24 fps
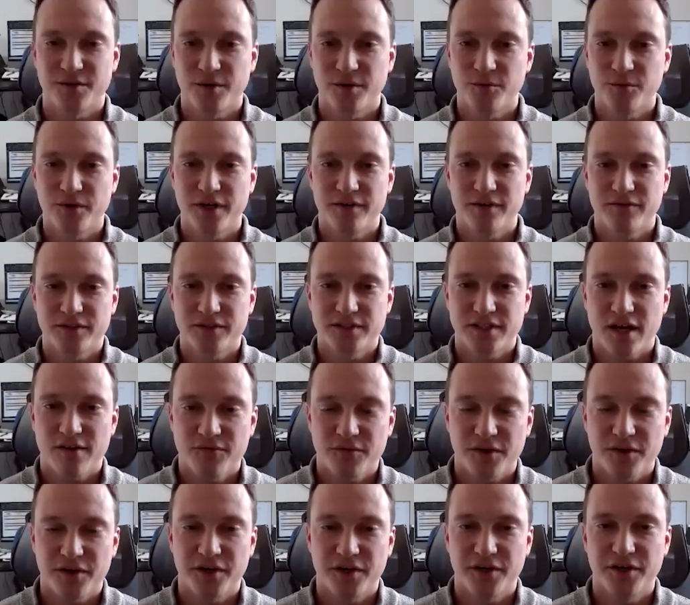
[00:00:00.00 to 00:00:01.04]
or whatever
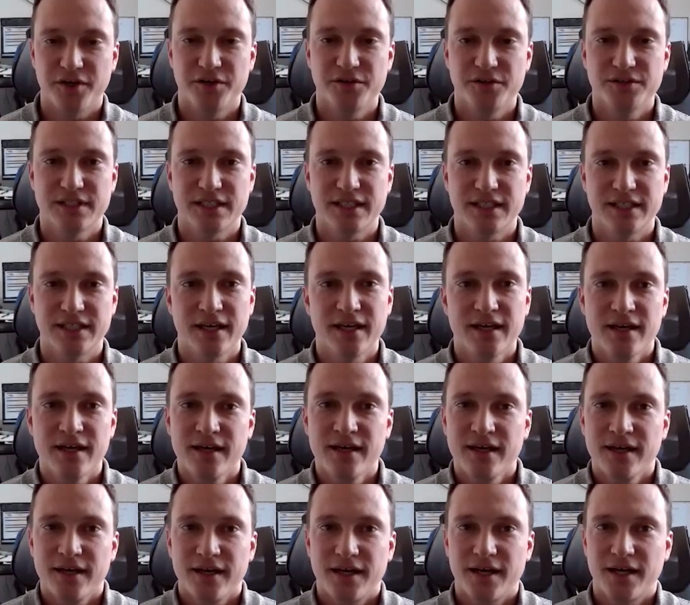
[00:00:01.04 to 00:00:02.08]
software you're using
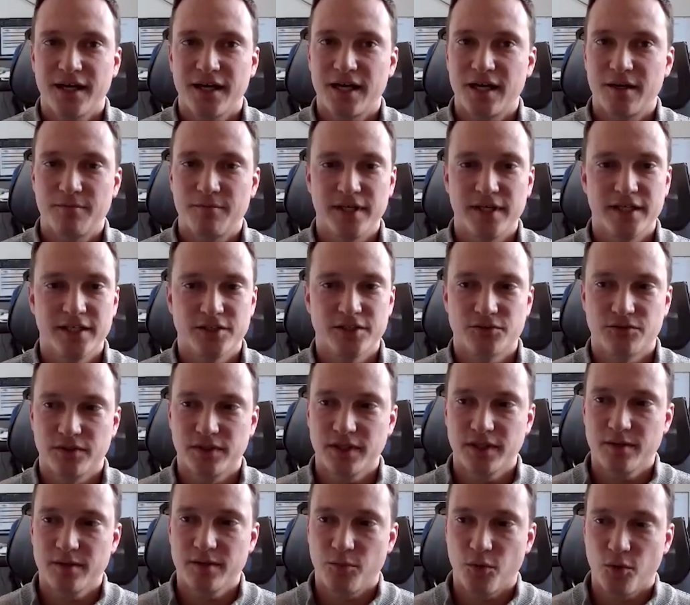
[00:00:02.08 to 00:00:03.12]
um, and it's
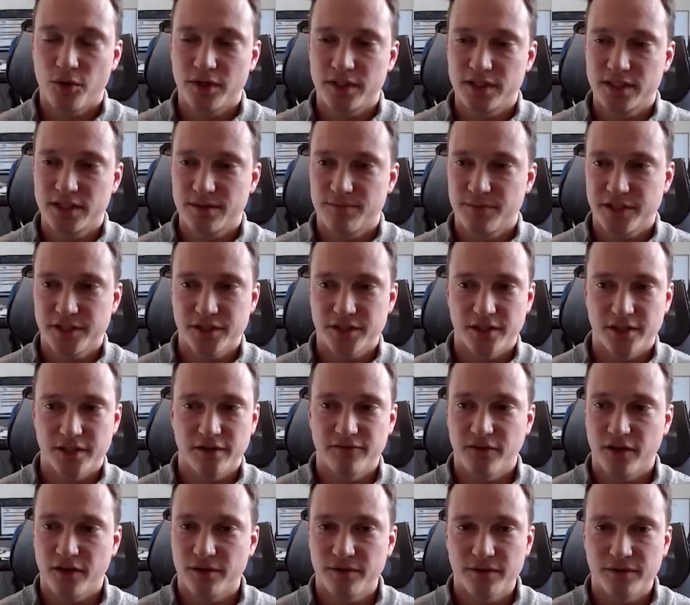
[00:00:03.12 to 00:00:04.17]
really important to make sure you're
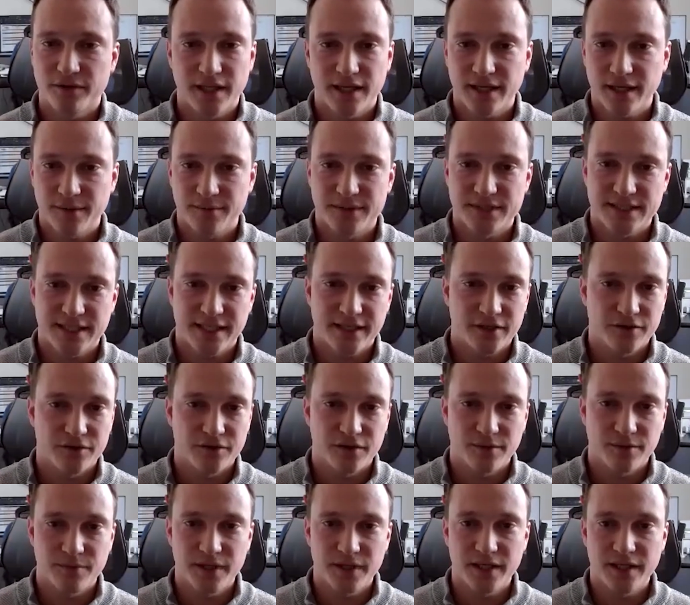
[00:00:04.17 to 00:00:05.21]
following that msa
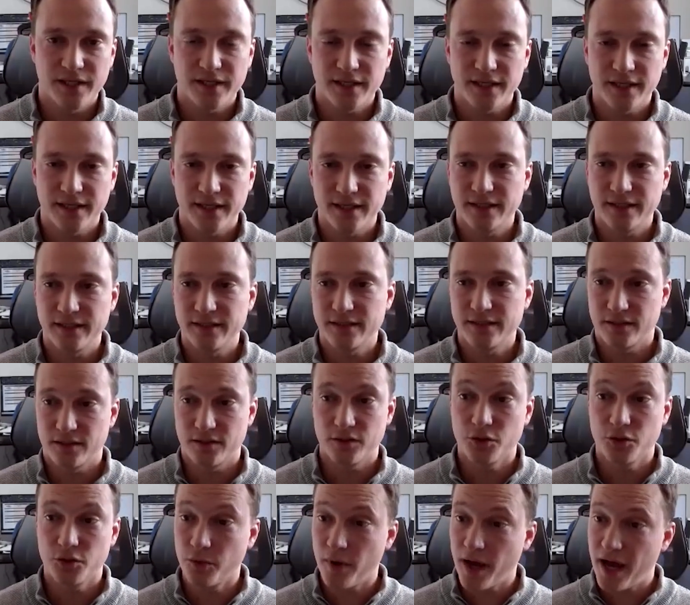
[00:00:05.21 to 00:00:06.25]
agreement and
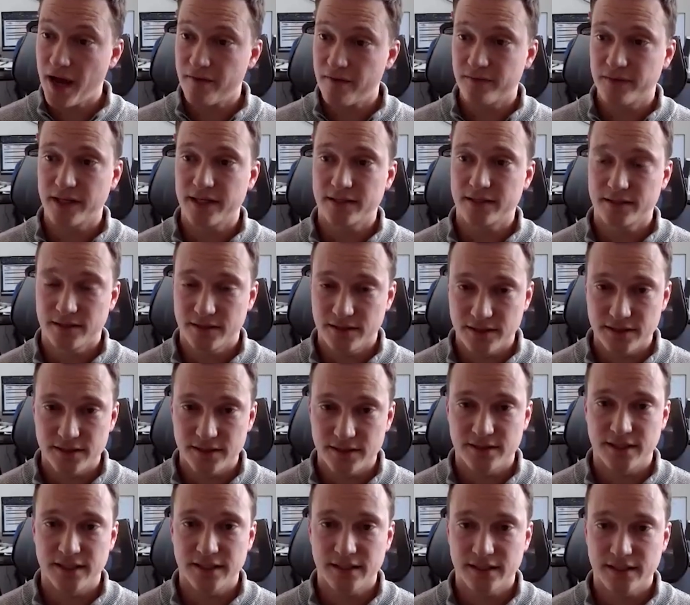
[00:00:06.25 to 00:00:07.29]
you have that
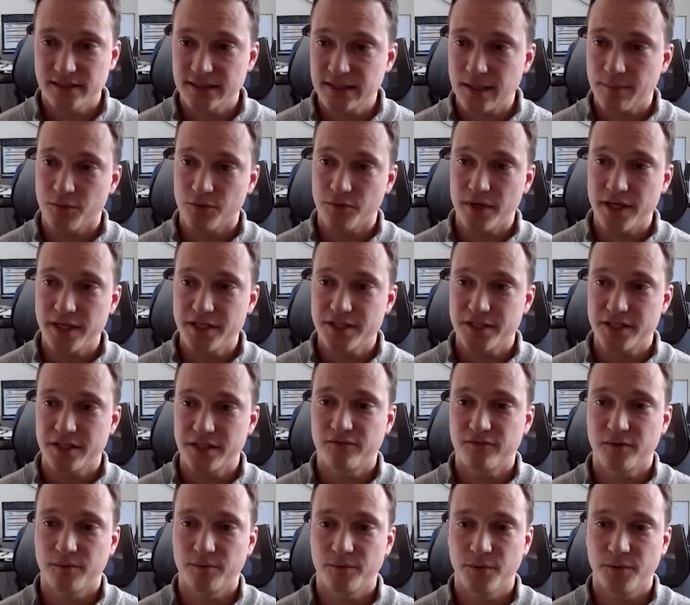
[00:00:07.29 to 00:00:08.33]
distinct separation
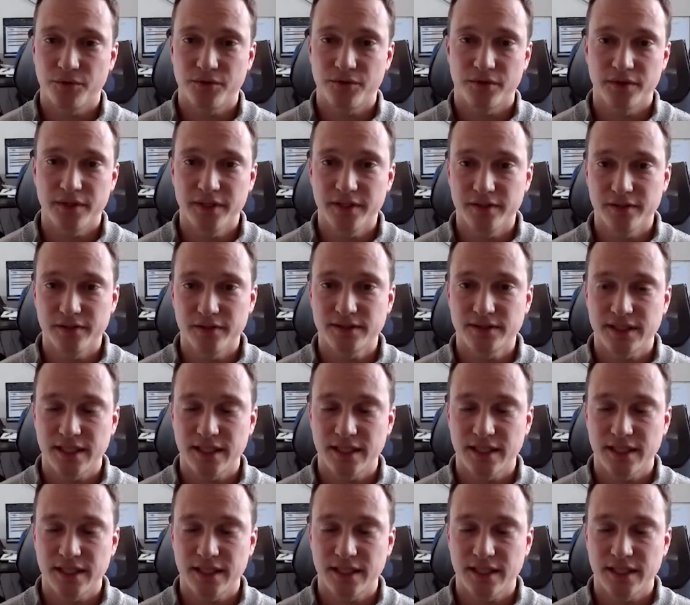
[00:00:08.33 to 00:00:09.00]
from both a legal